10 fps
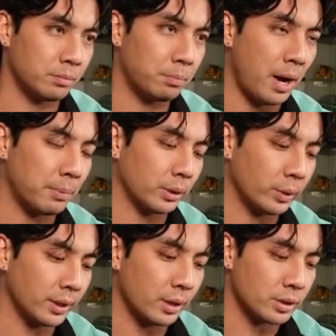pop a
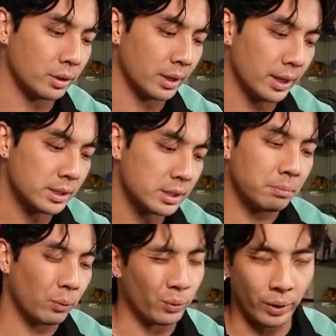3000 or less,
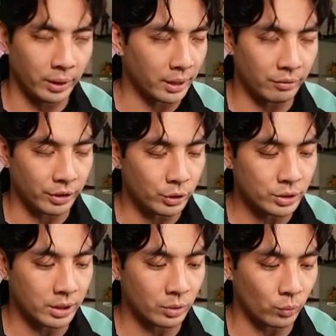but we rarely ever use it.